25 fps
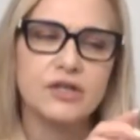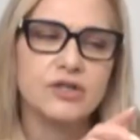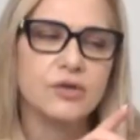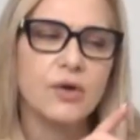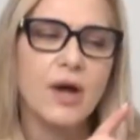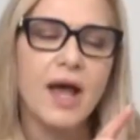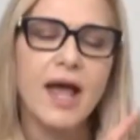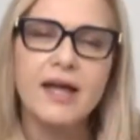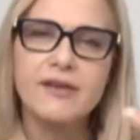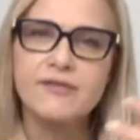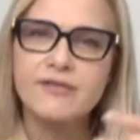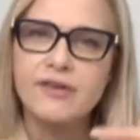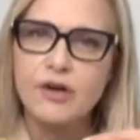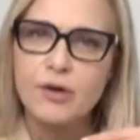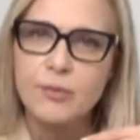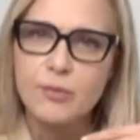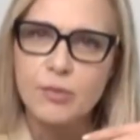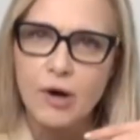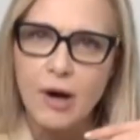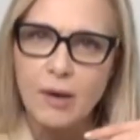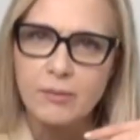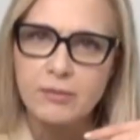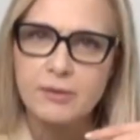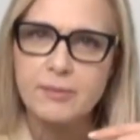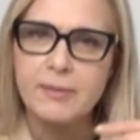So I had very
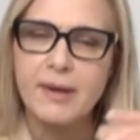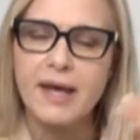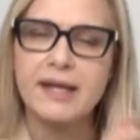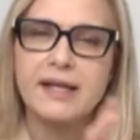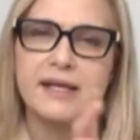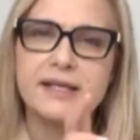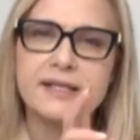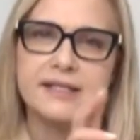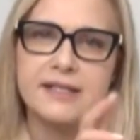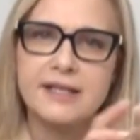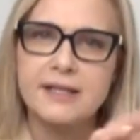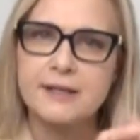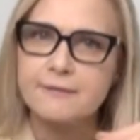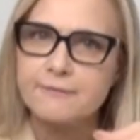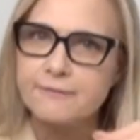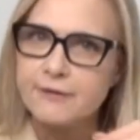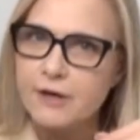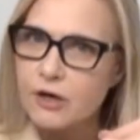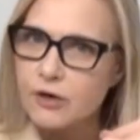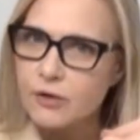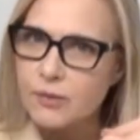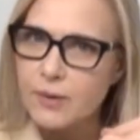problematic skin, very